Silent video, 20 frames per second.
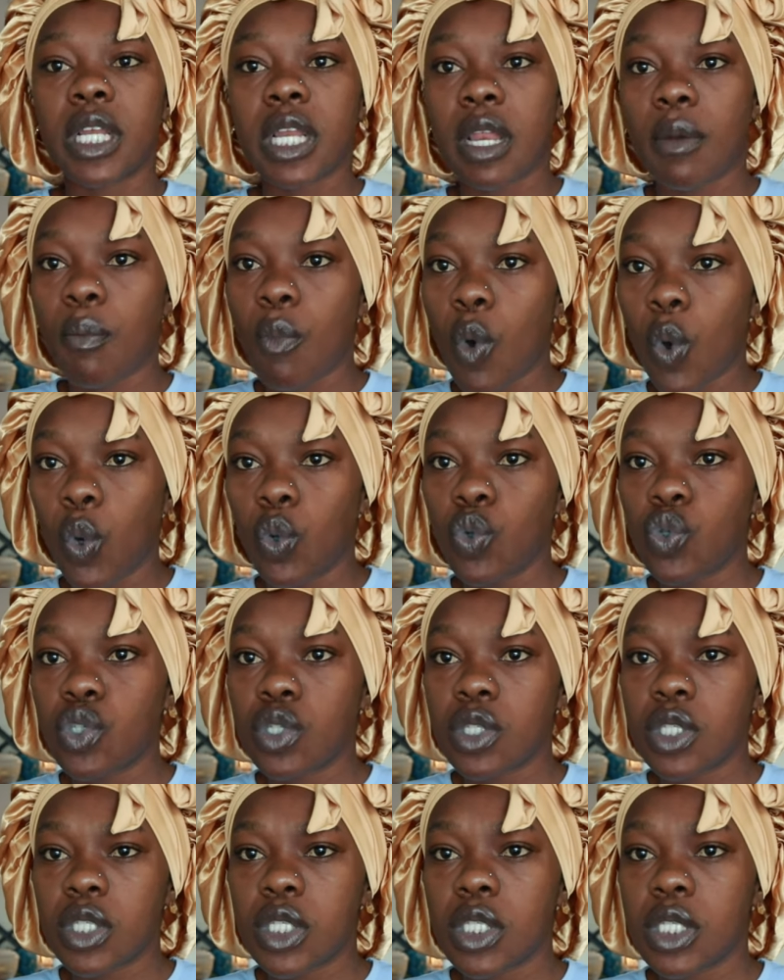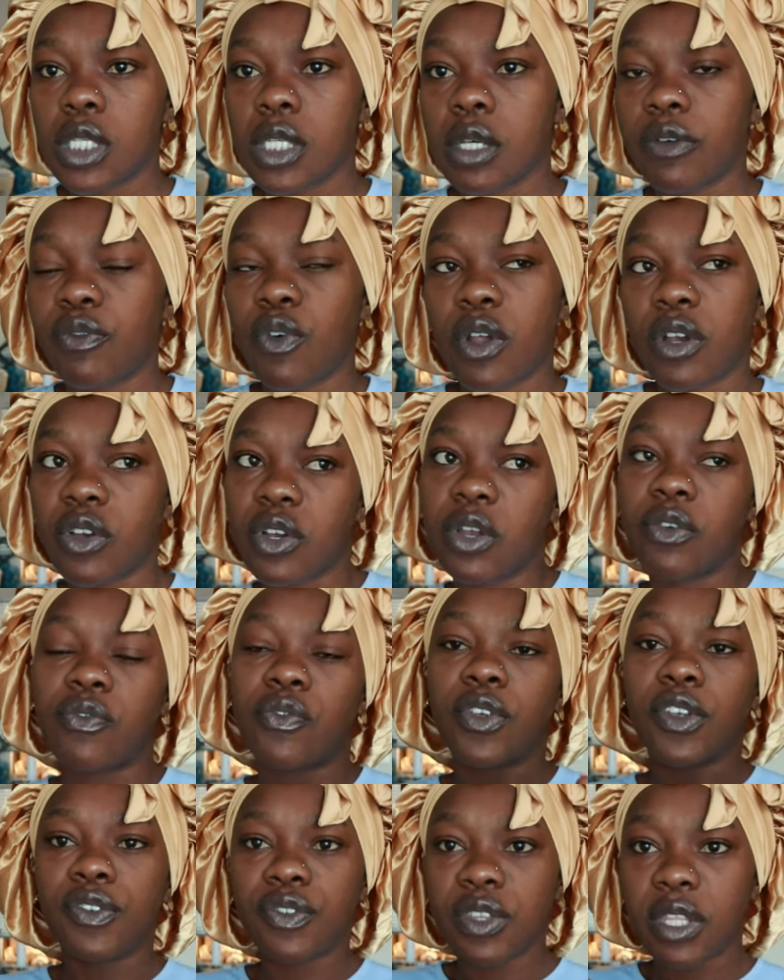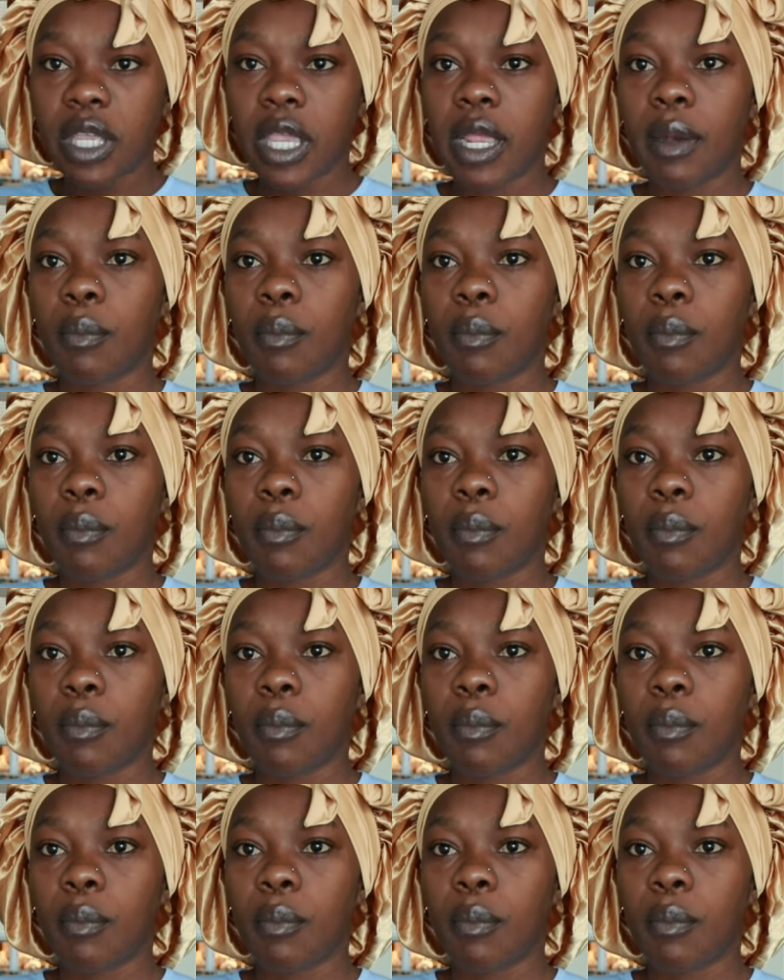at most, 450